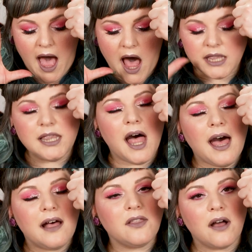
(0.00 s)
A
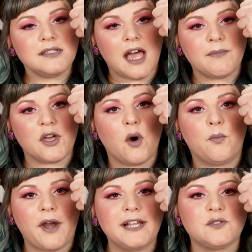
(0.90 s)
long time ago,
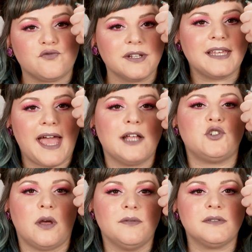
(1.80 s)
brands really had
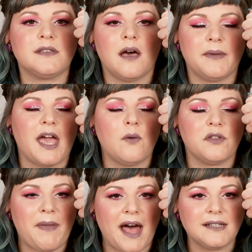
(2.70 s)
troubles coming out
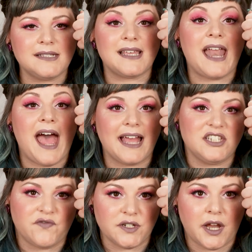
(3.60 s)
with palettes that had
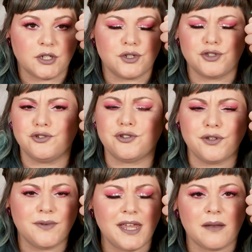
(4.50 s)
different textures. Usually
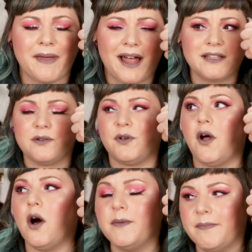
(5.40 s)
you would get a palette, it would
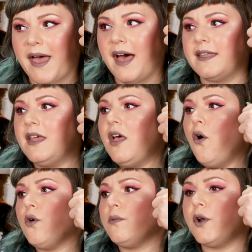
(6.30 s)
all be matte,
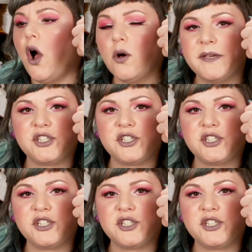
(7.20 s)
or it would all be